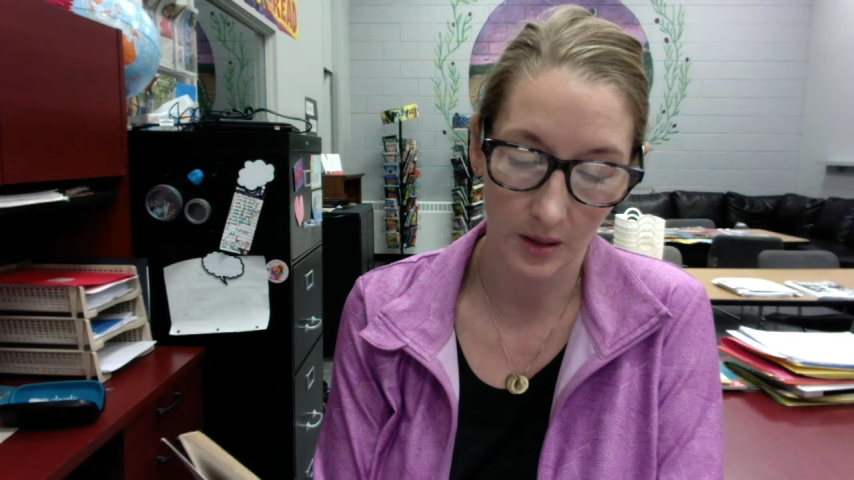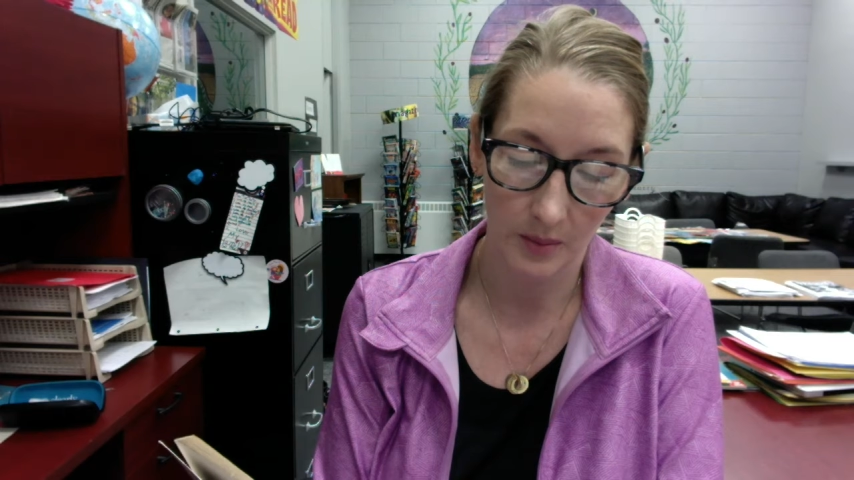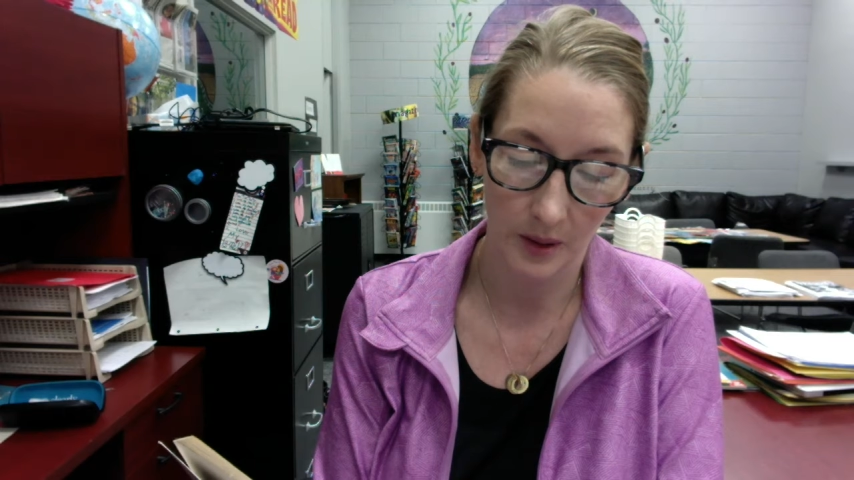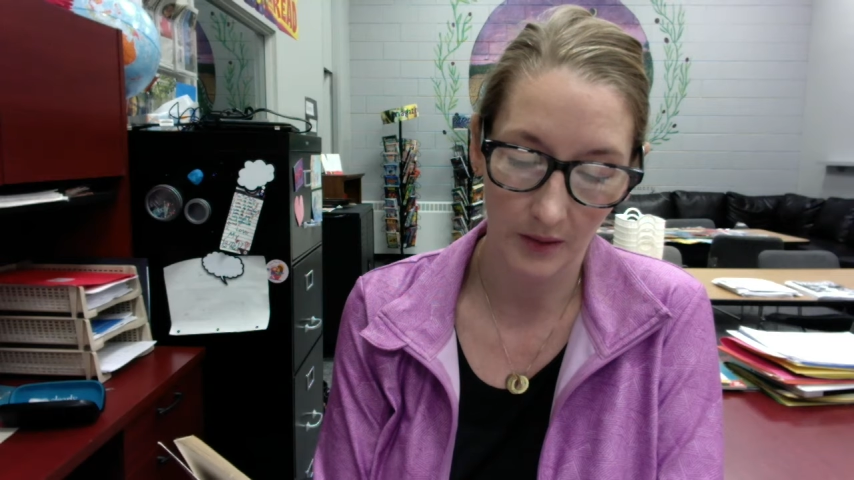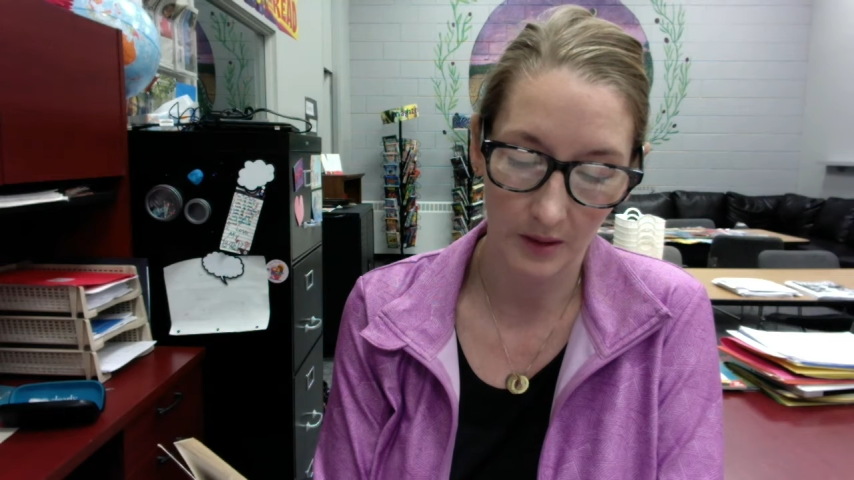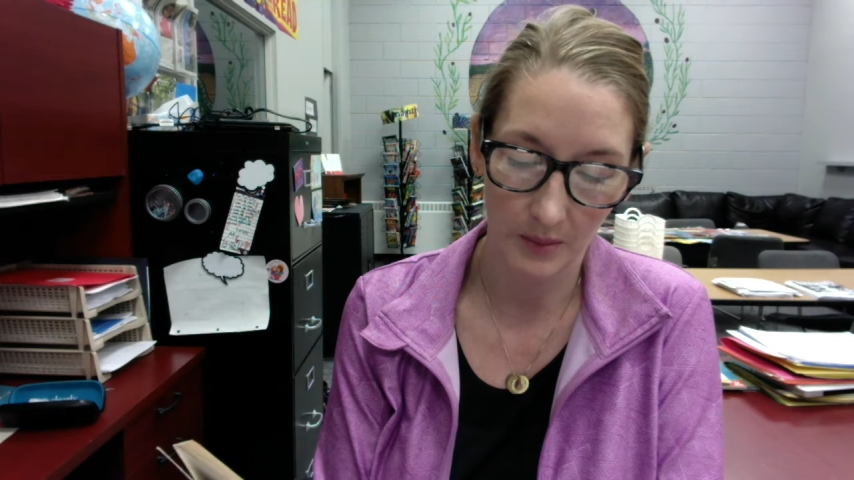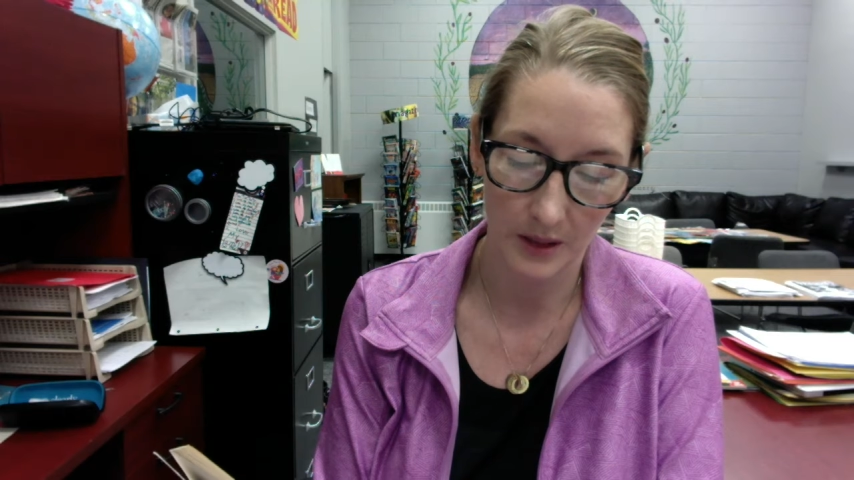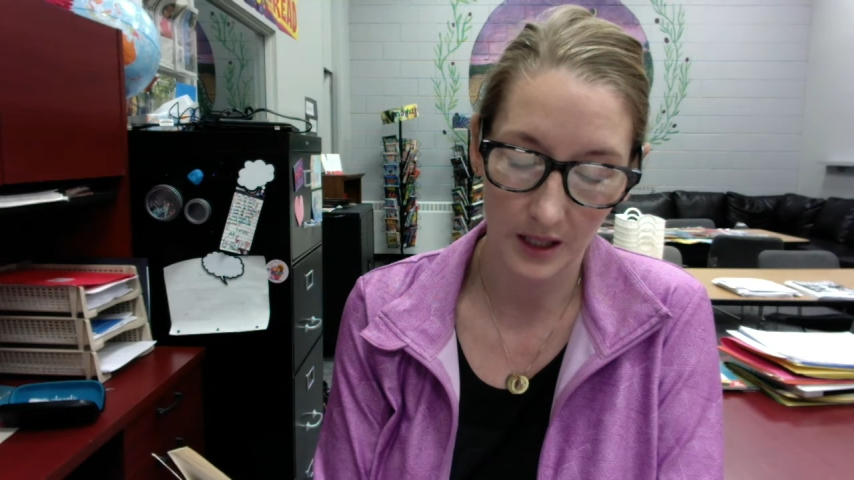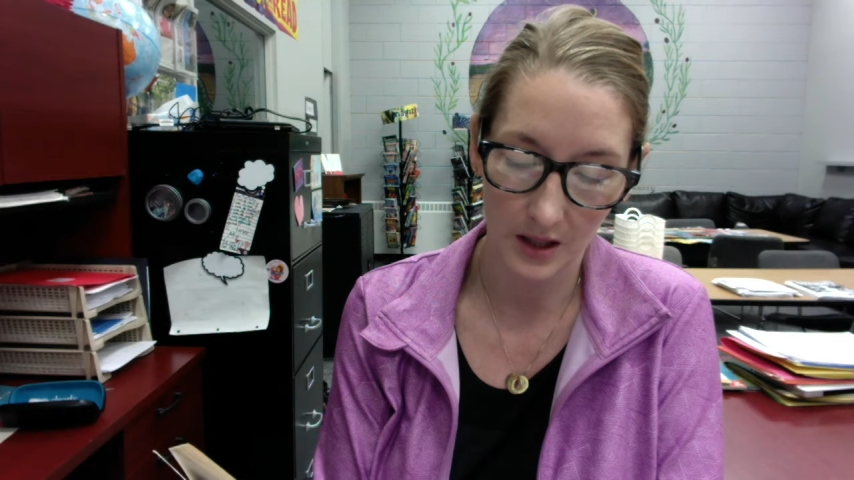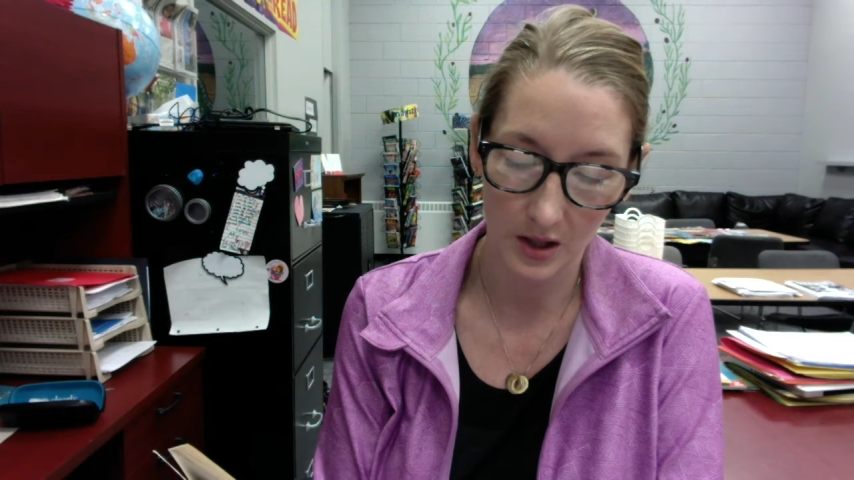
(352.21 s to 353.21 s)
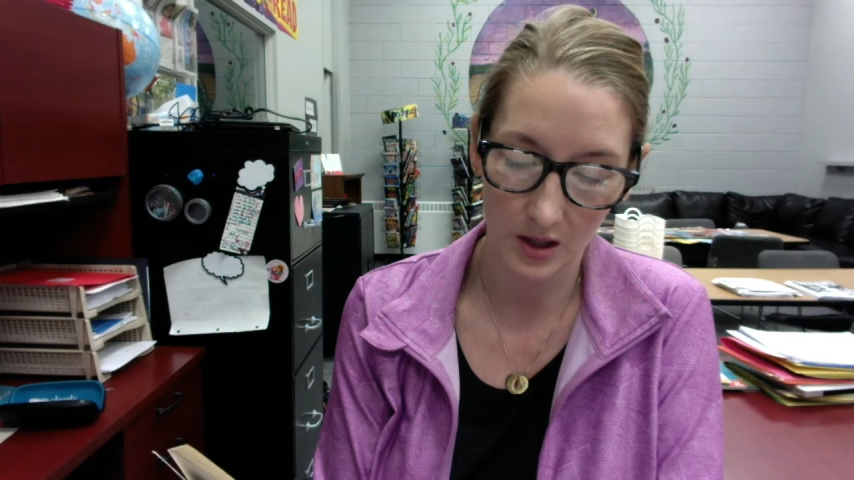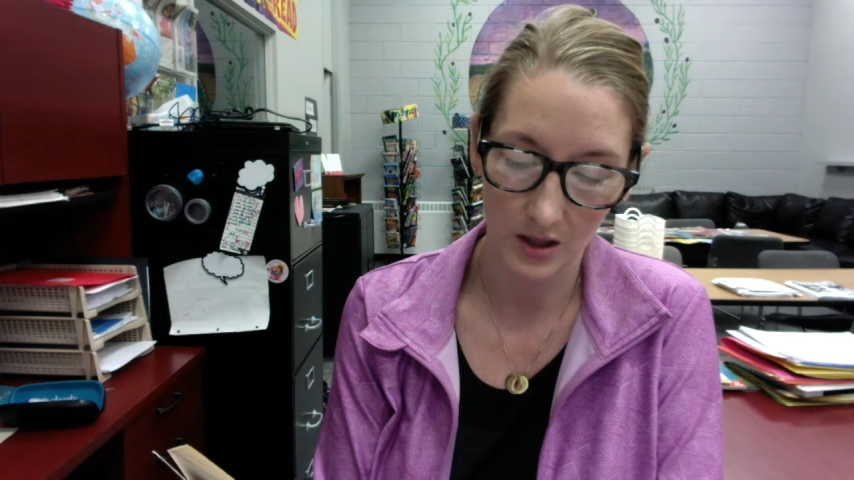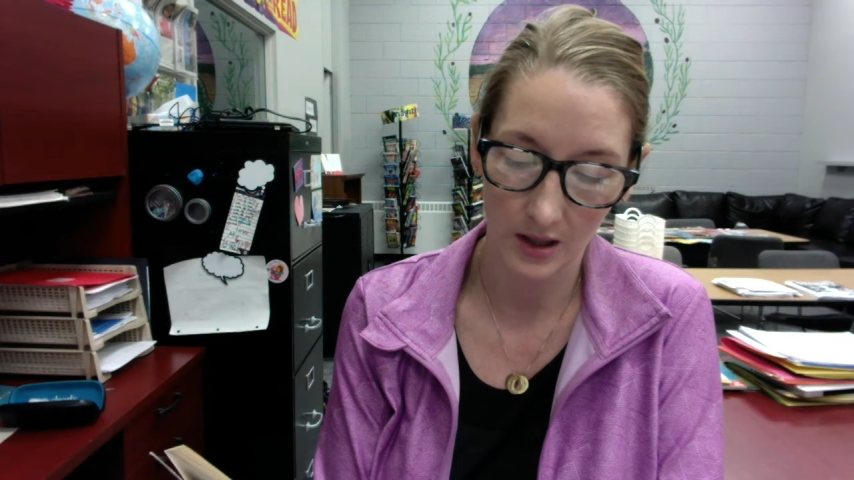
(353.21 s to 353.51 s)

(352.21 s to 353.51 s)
above the peach.